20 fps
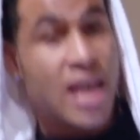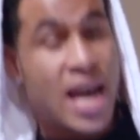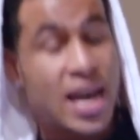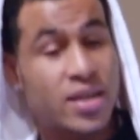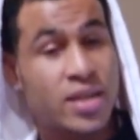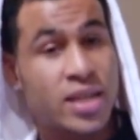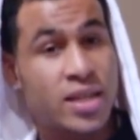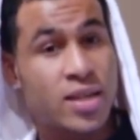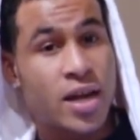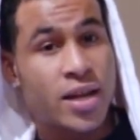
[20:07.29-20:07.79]

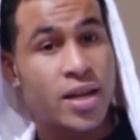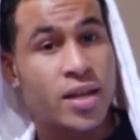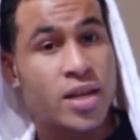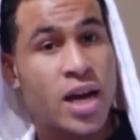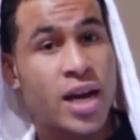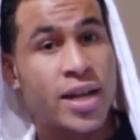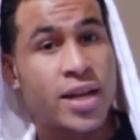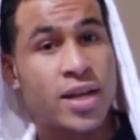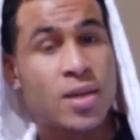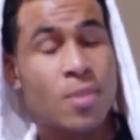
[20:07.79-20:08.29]
acne, yada
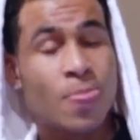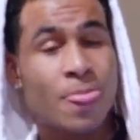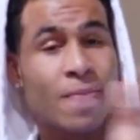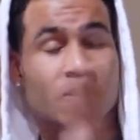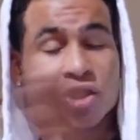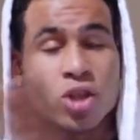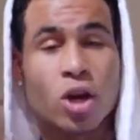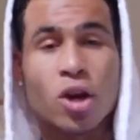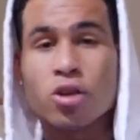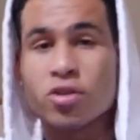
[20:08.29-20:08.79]
yada.
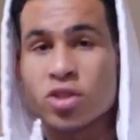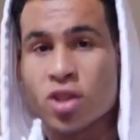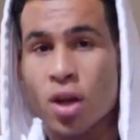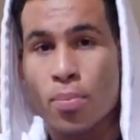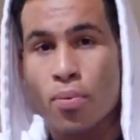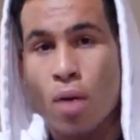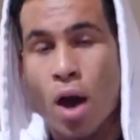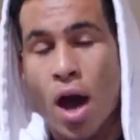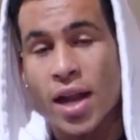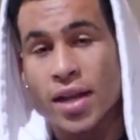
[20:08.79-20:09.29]
Started using our
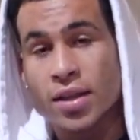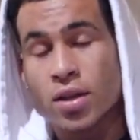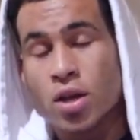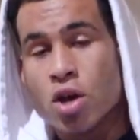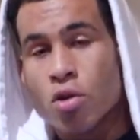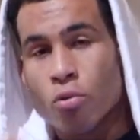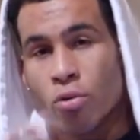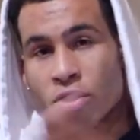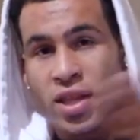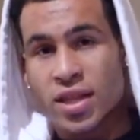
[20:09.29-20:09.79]
product.
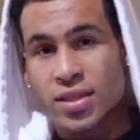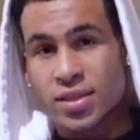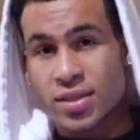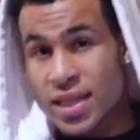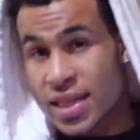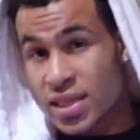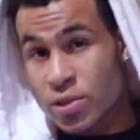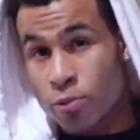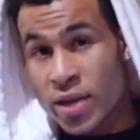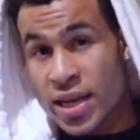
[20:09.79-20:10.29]
Within
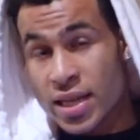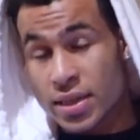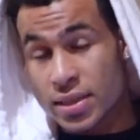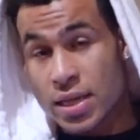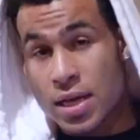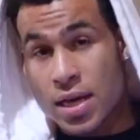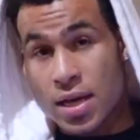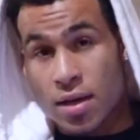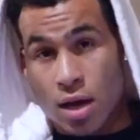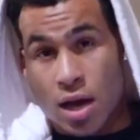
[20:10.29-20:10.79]
6 weeks,
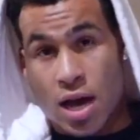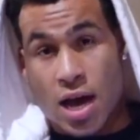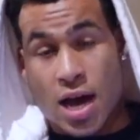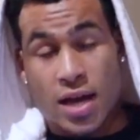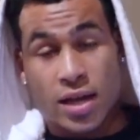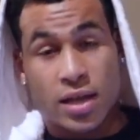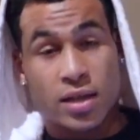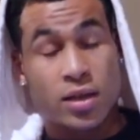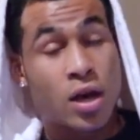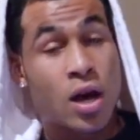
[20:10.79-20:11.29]

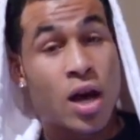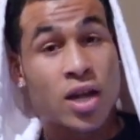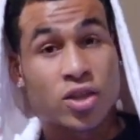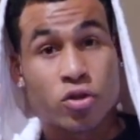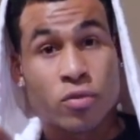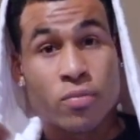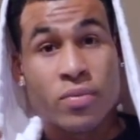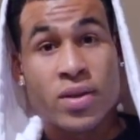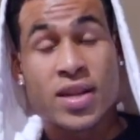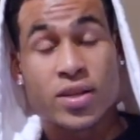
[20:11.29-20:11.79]
they got
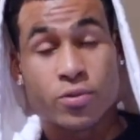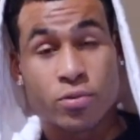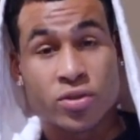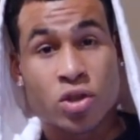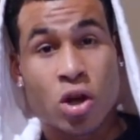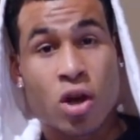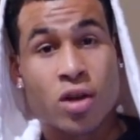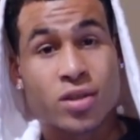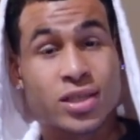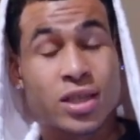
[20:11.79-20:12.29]
tremendous
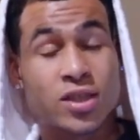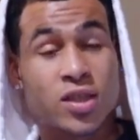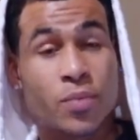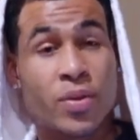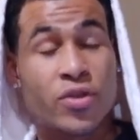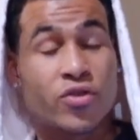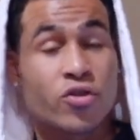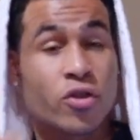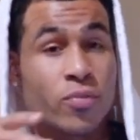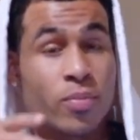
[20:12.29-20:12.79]
results. Here's a
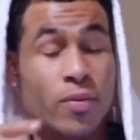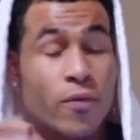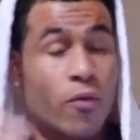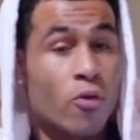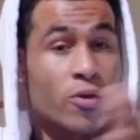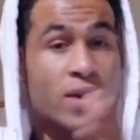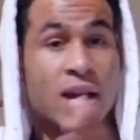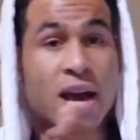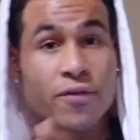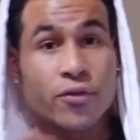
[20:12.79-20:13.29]
picture of
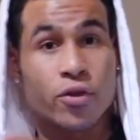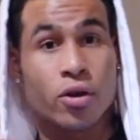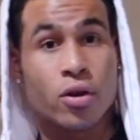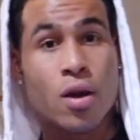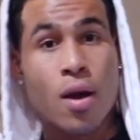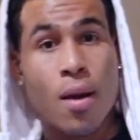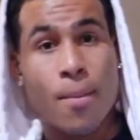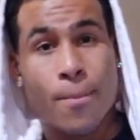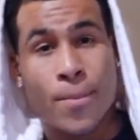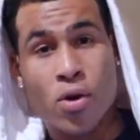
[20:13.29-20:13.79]
before and after.
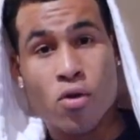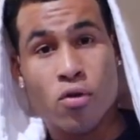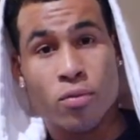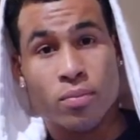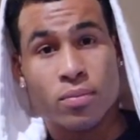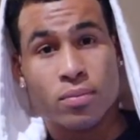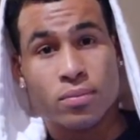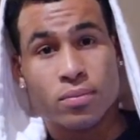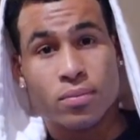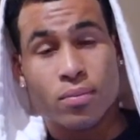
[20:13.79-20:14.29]
Boom.
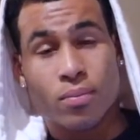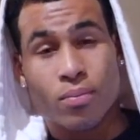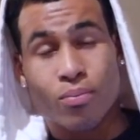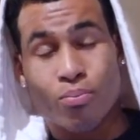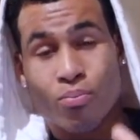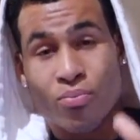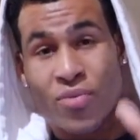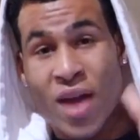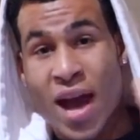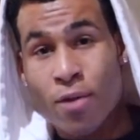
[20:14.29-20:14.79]

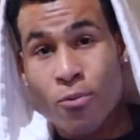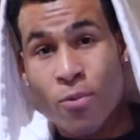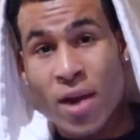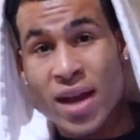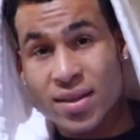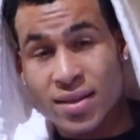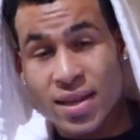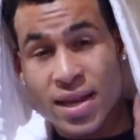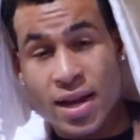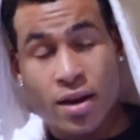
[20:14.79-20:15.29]
That
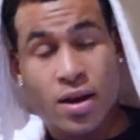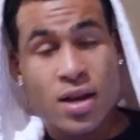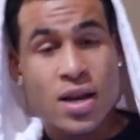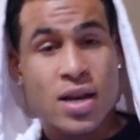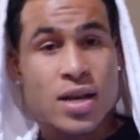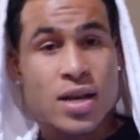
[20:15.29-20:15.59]
right there,